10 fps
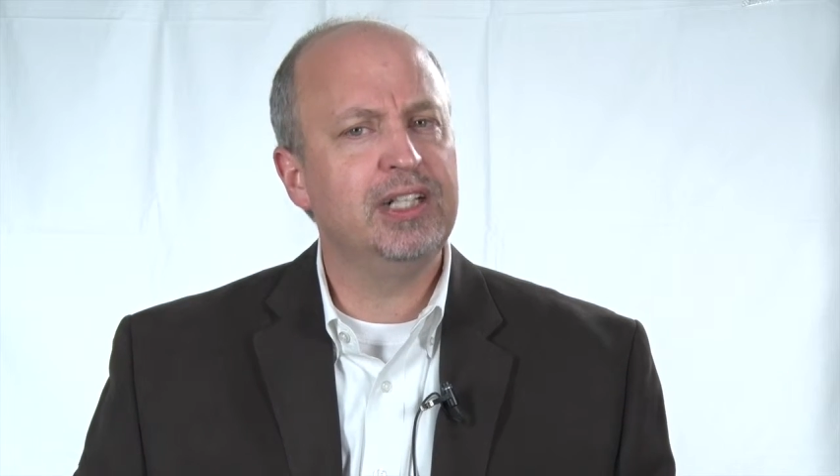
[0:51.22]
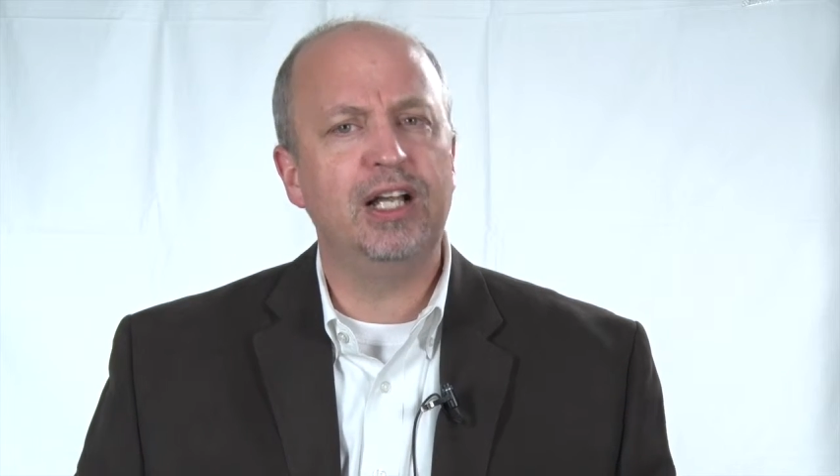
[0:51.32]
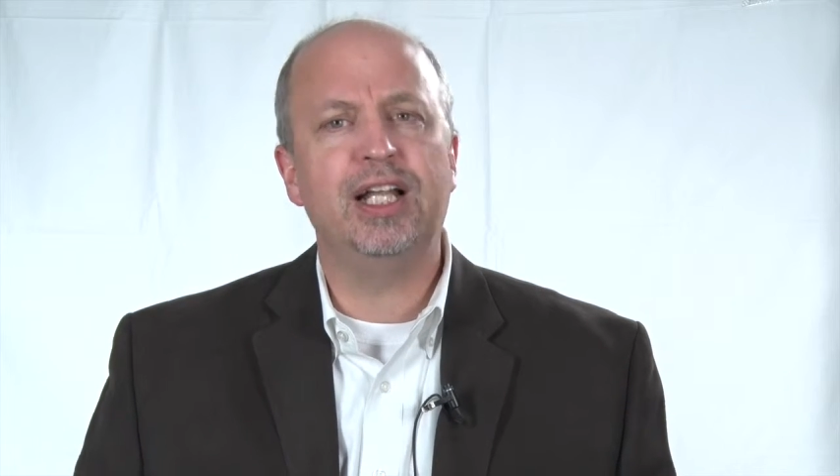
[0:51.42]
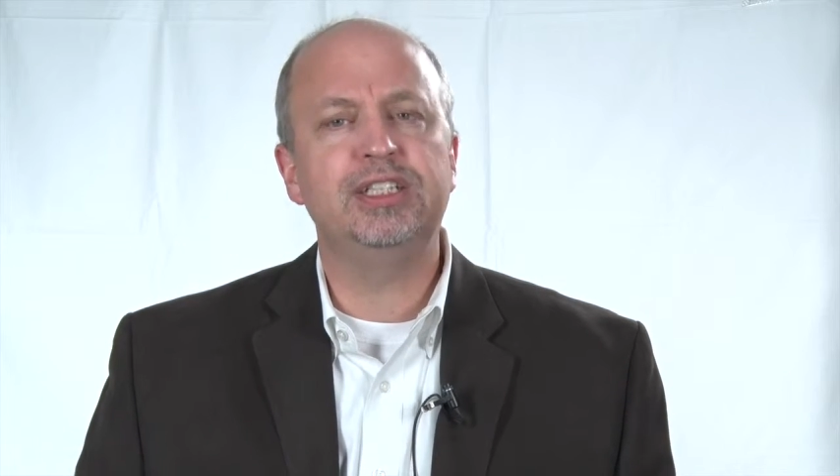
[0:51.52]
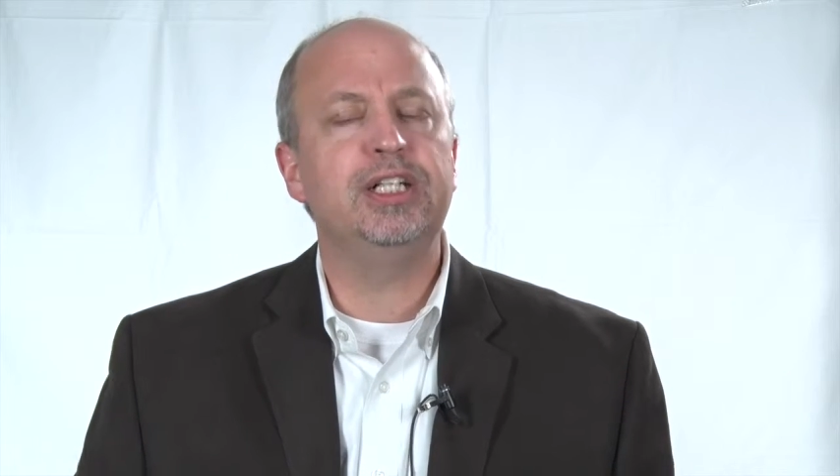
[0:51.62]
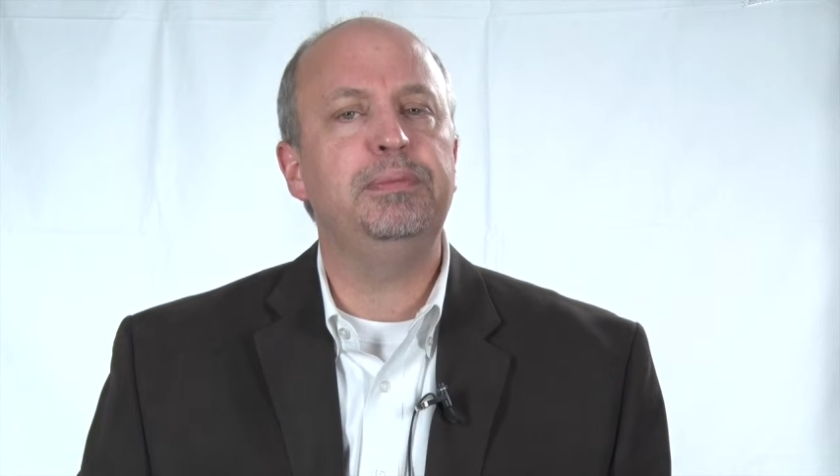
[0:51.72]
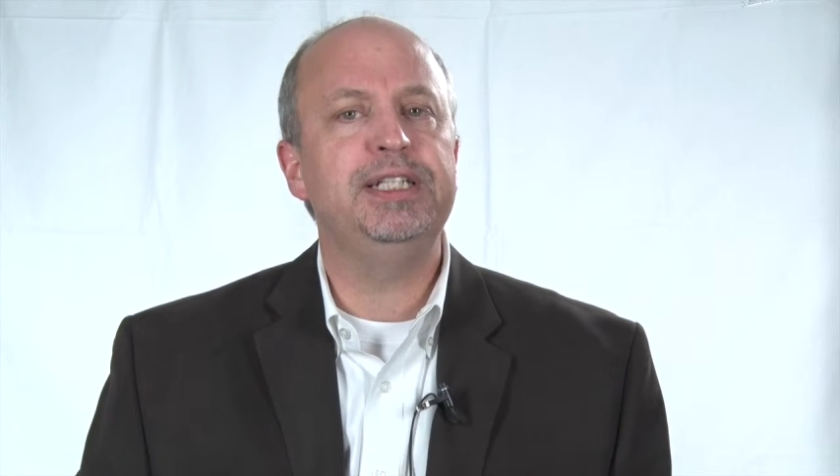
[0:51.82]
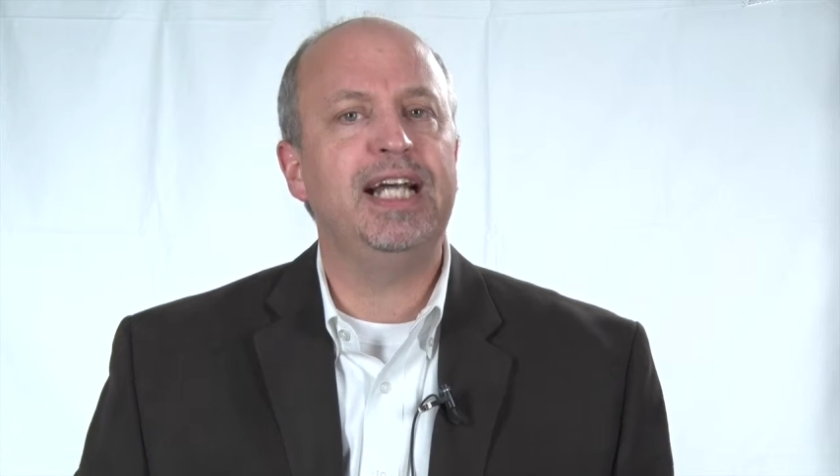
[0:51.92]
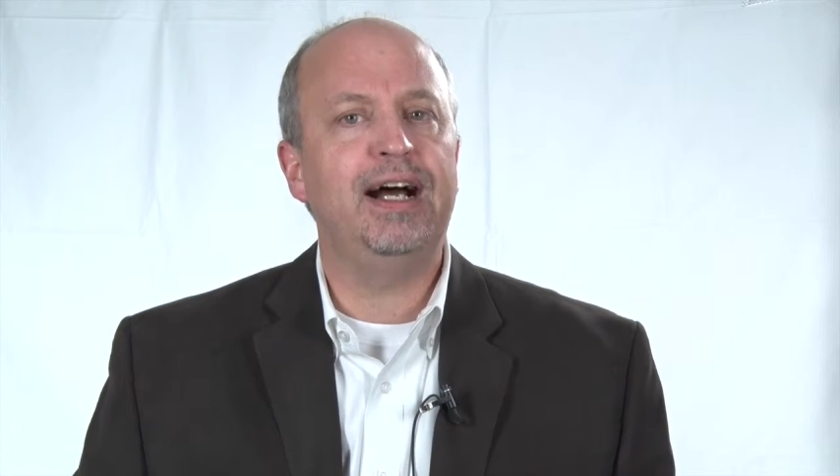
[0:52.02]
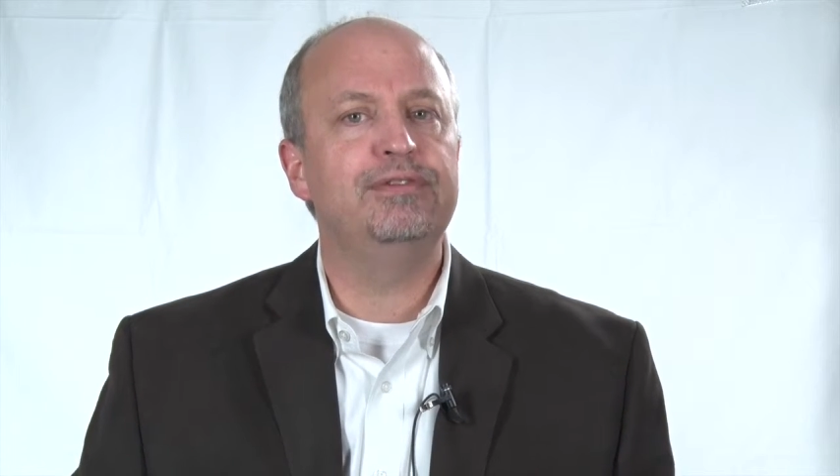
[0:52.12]
But lots of
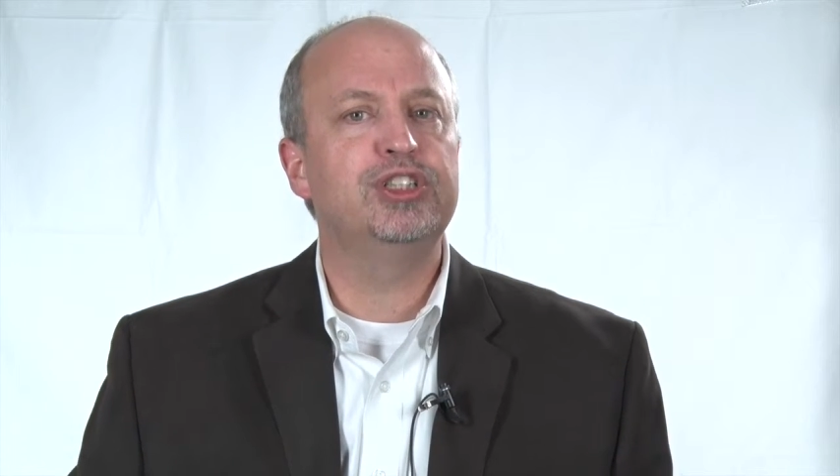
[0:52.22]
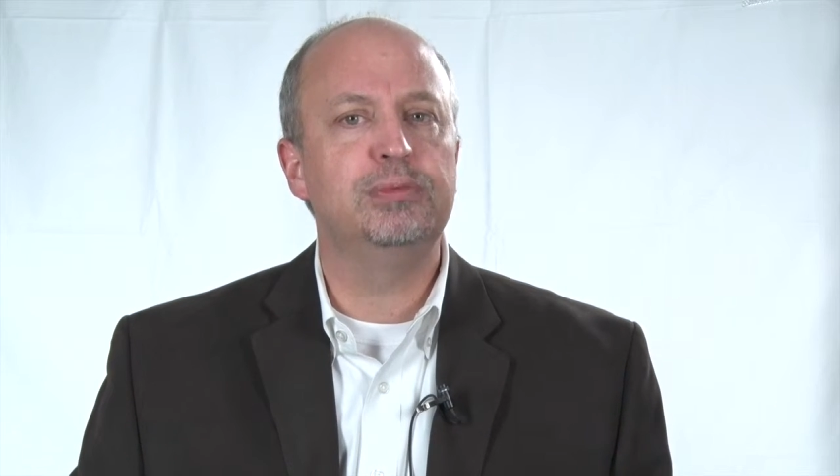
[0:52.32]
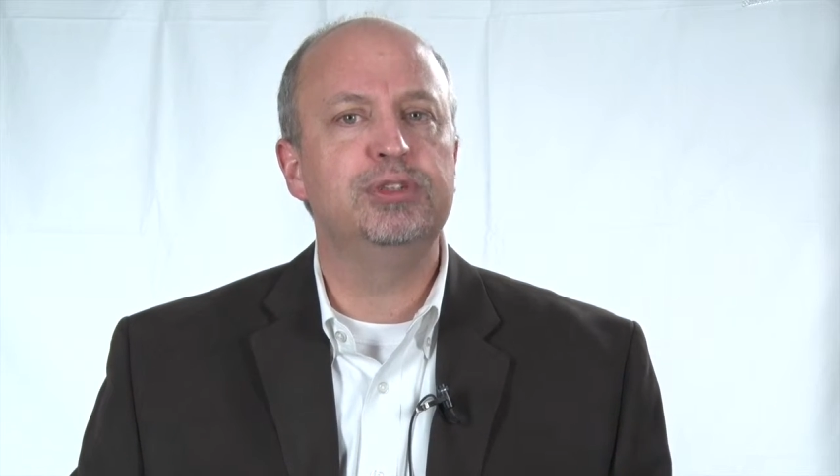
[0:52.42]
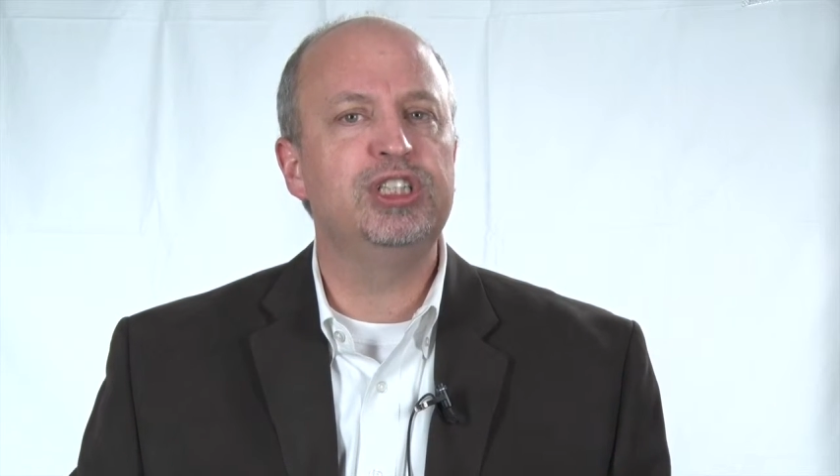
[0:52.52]
companies have some